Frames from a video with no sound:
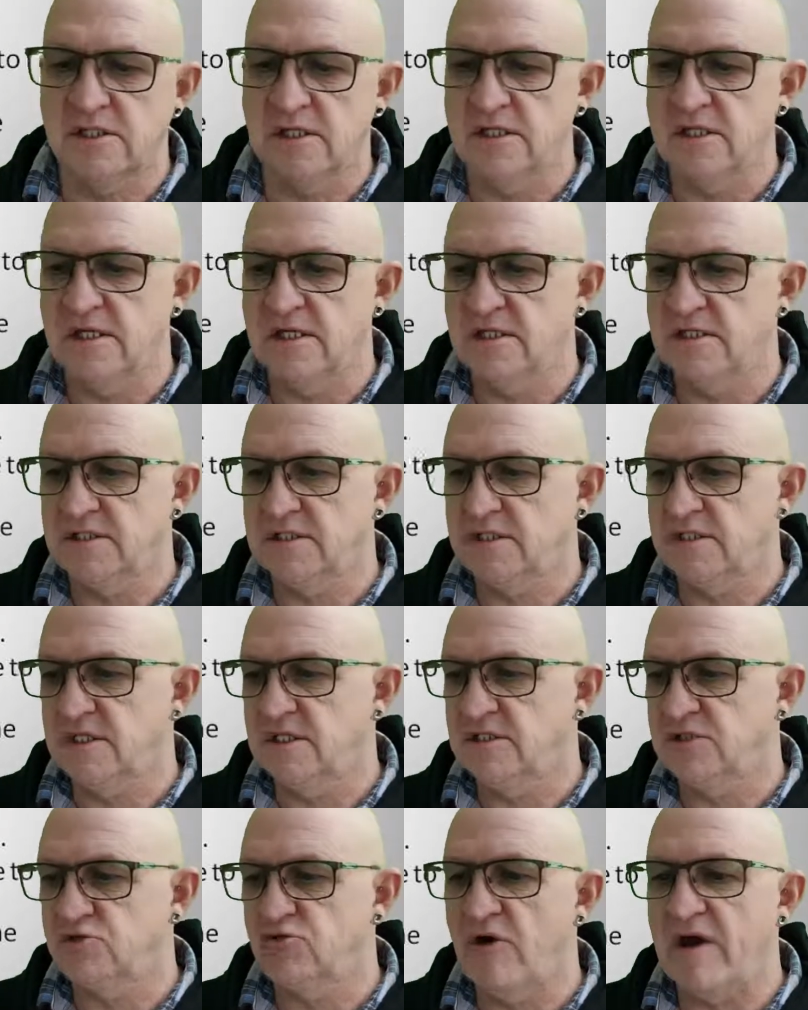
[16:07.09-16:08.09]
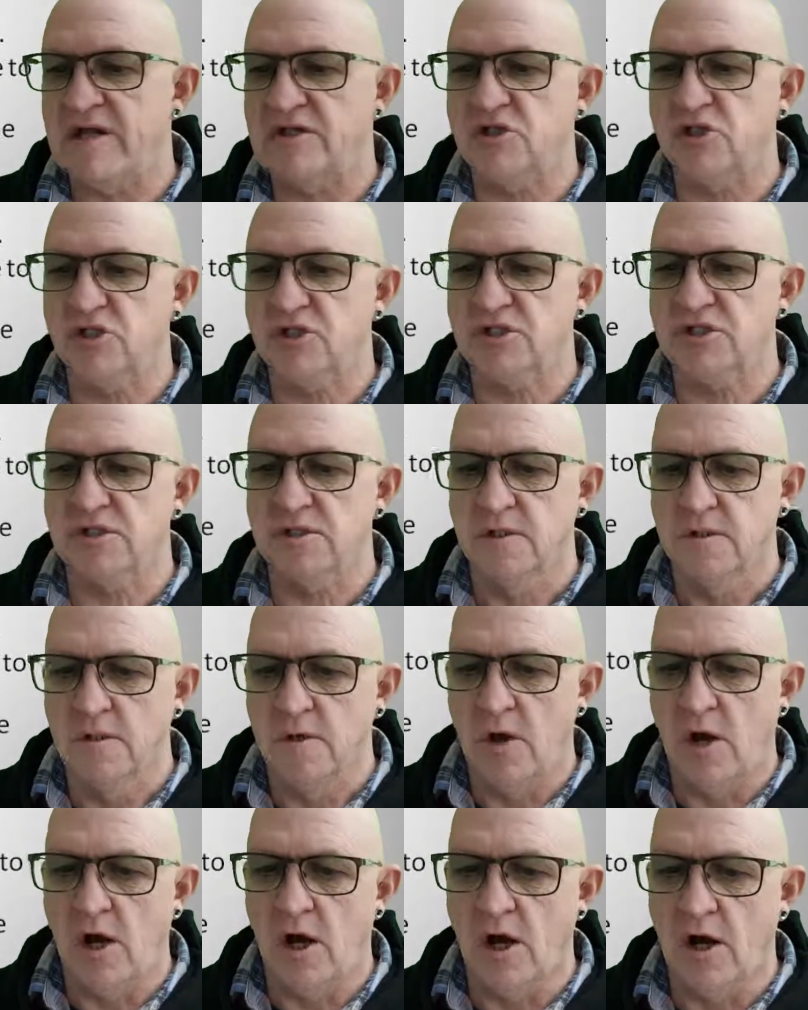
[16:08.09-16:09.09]
these ranges
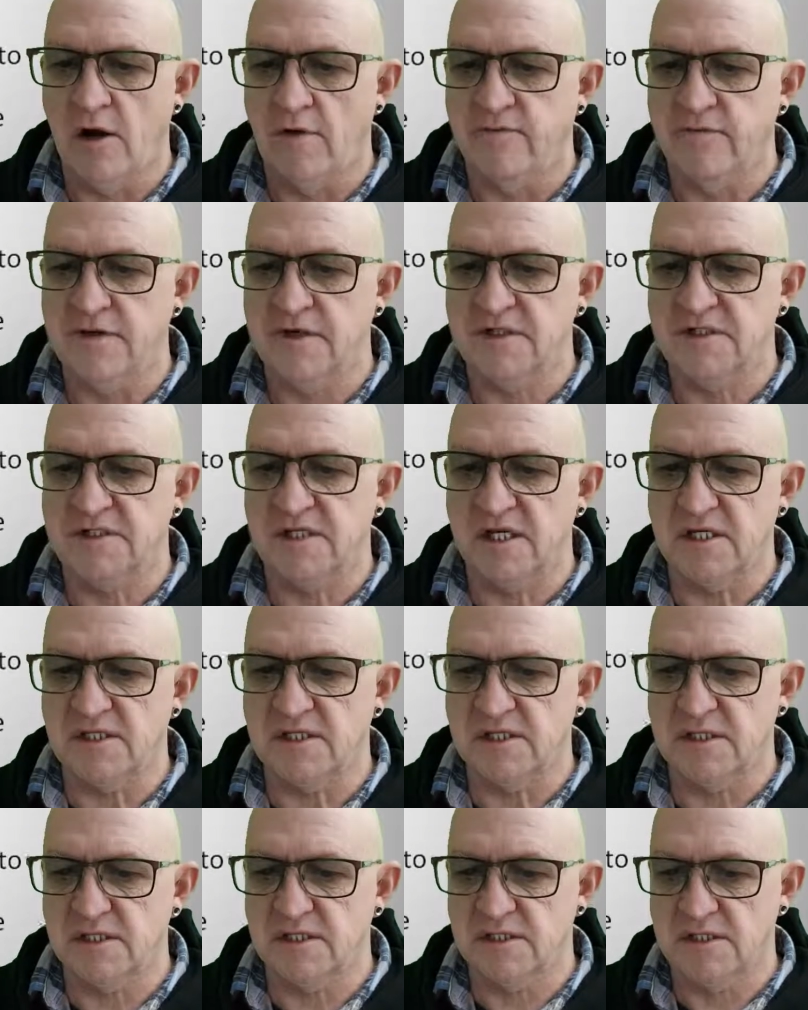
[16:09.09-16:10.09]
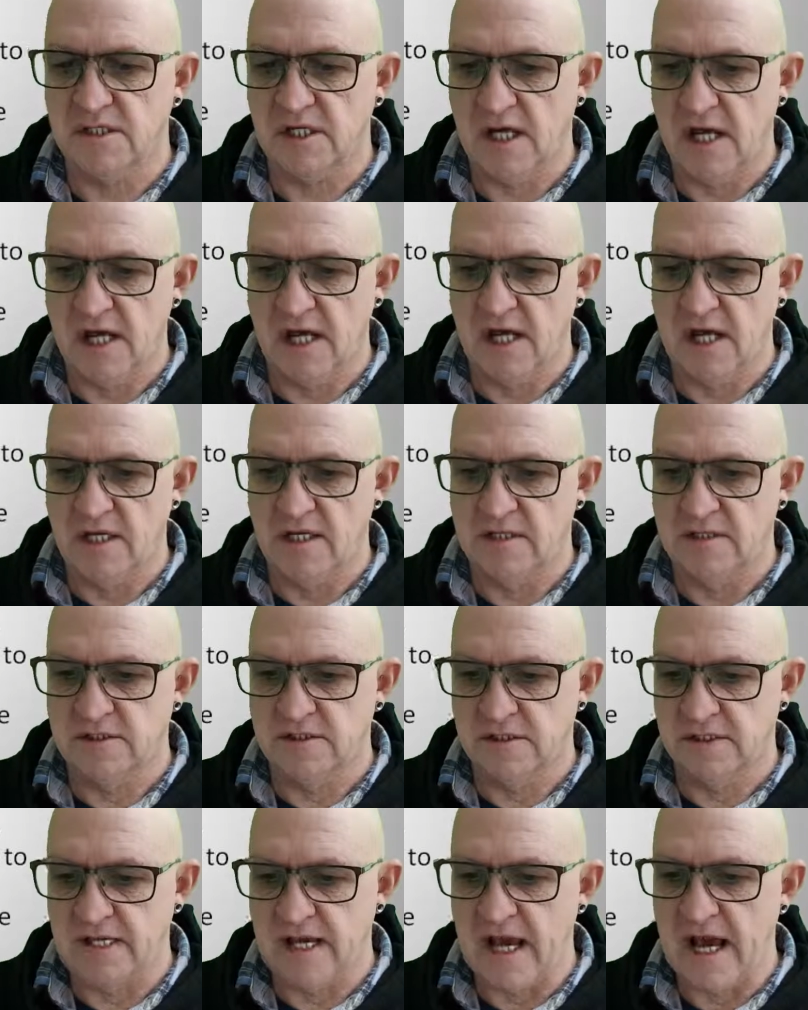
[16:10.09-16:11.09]
of the 6s and
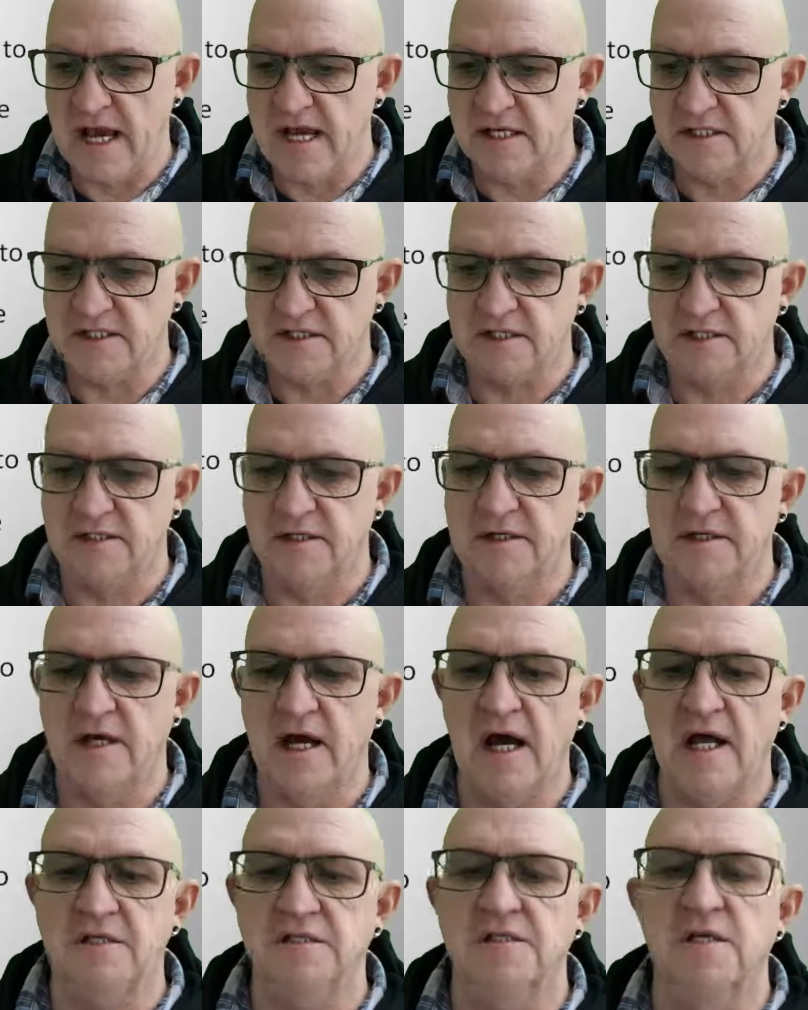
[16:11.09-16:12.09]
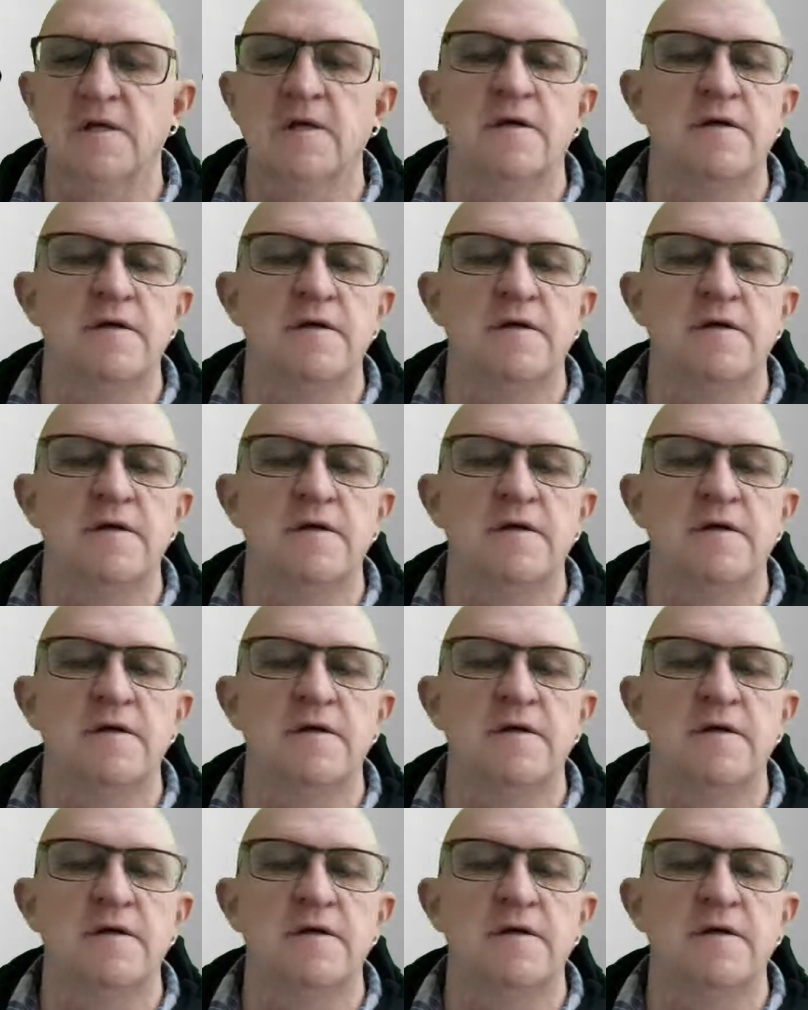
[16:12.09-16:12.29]
the 8s and the 9s,